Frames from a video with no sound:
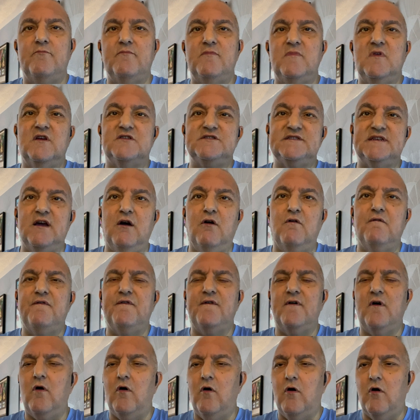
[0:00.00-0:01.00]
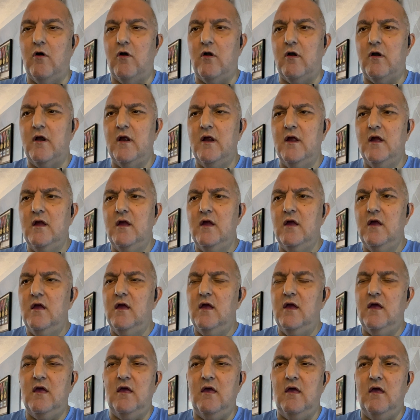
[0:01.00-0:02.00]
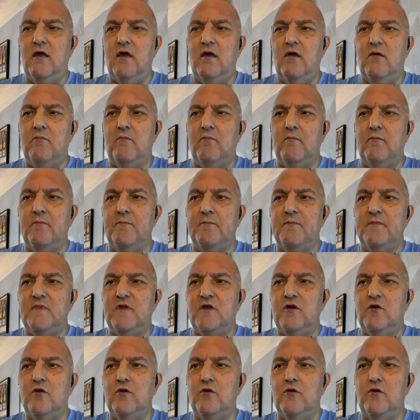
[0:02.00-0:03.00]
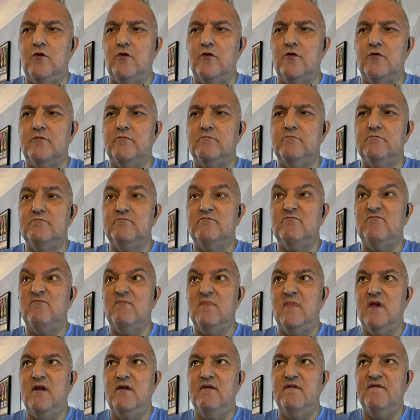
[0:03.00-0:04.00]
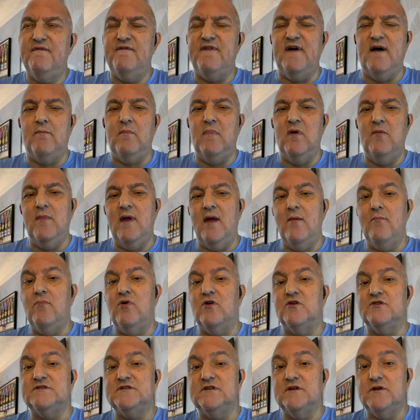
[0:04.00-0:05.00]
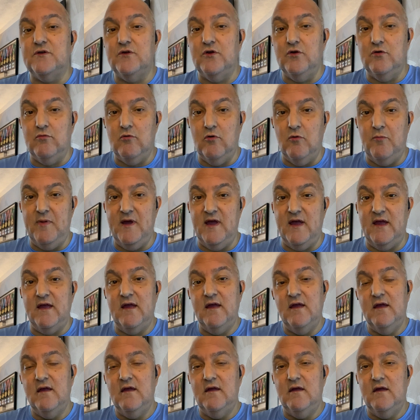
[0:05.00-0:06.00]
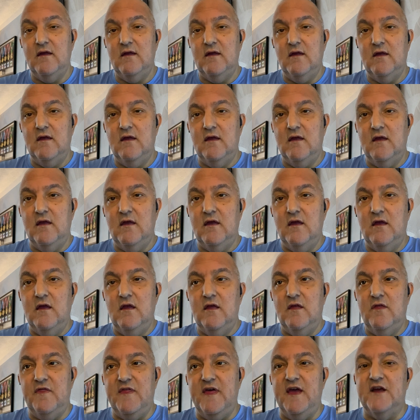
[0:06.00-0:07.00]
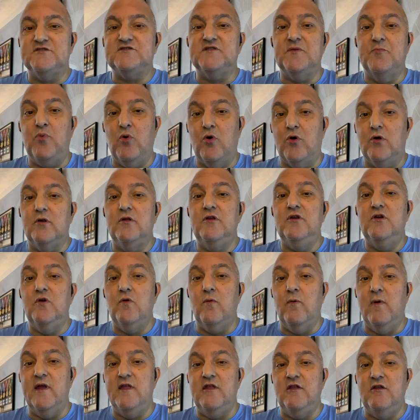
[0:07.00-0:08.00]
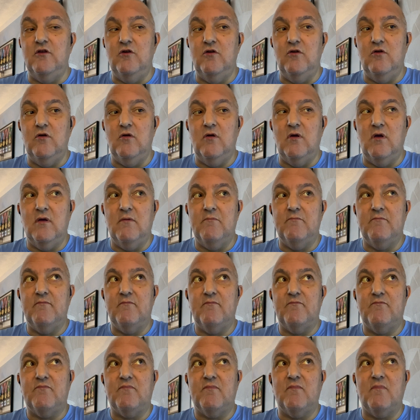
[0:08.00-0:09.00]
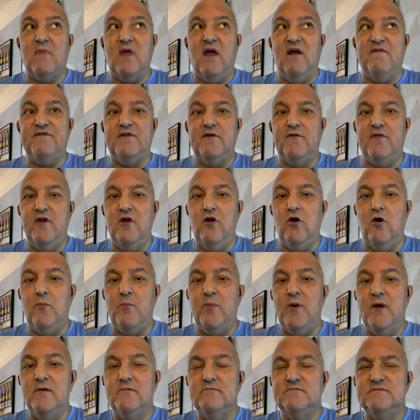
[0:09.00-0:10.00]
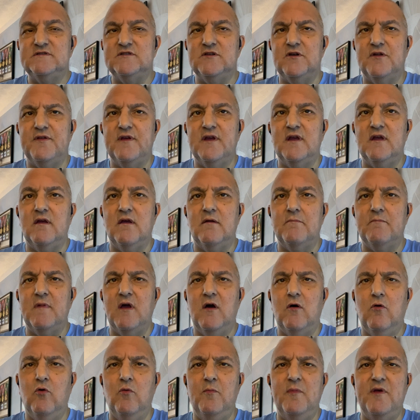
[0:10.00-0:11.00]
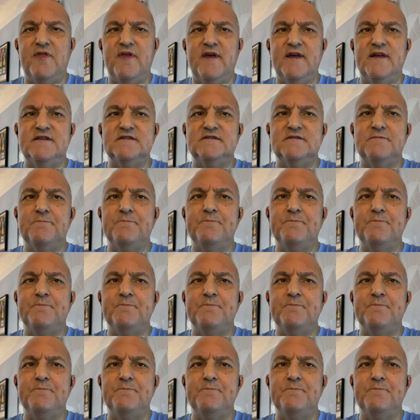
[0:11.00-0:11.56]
yourself or your family members who will be there supporting you when you, after the op sort of thing, at home and things.